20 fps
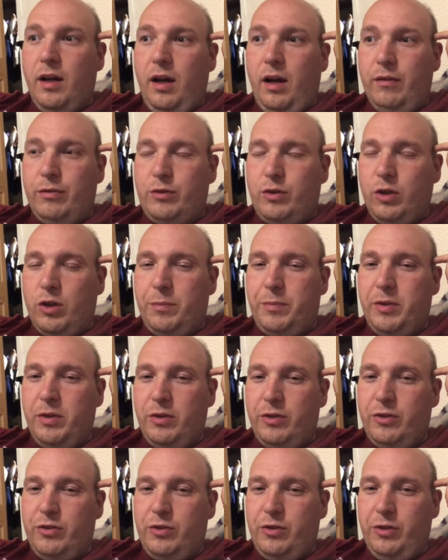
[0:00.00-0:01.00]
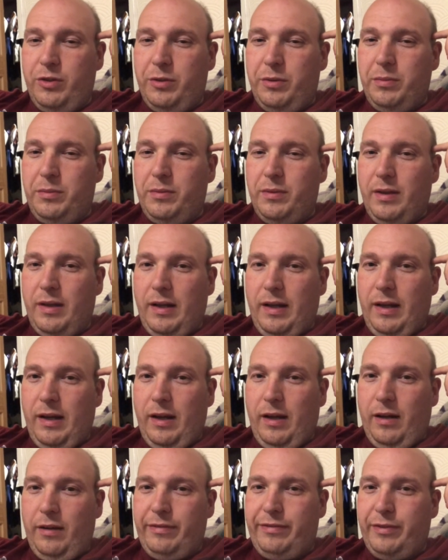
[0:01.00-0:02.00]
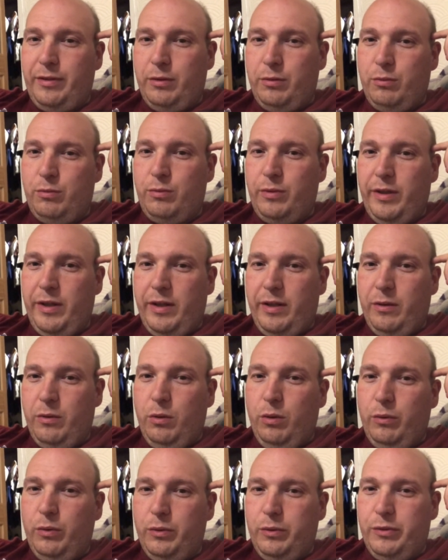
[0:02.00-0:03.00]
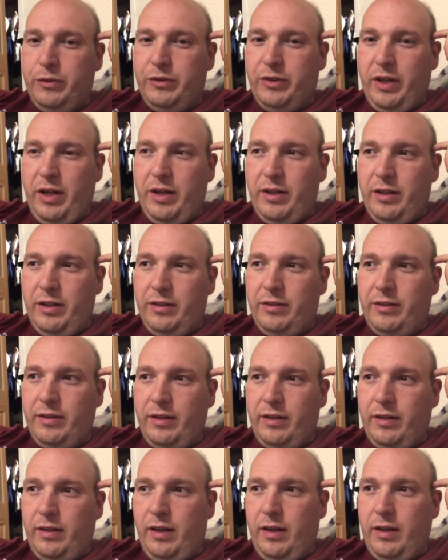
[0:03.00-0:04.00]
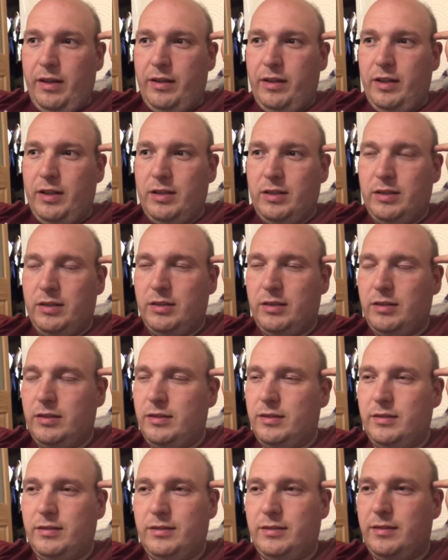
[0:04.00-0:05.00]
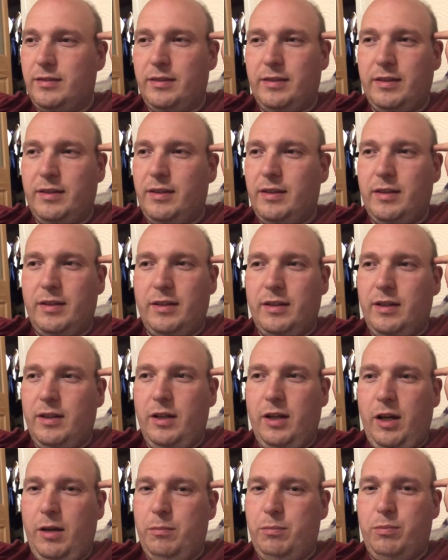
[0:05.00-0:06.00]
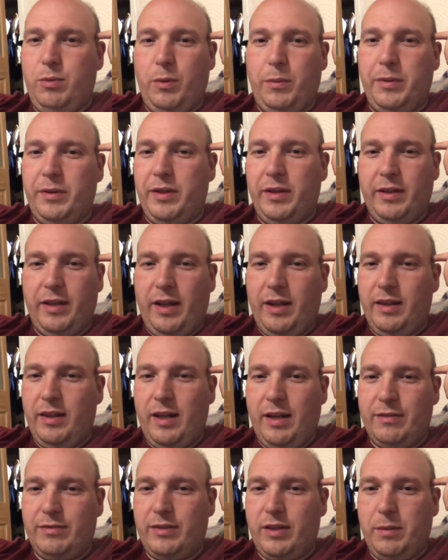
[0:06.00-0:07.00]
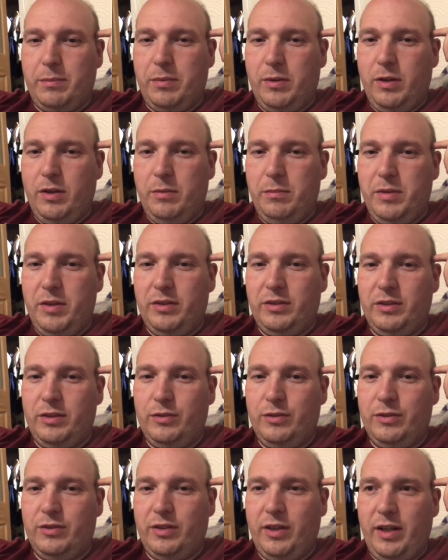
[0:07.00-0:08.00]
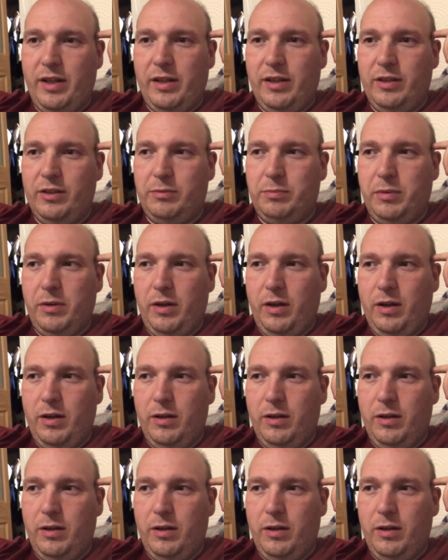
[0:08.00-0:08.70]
I've got to be honest with you, I feel really awful for saying this, and I'm probably going to get laughed at by the missus for saying this, but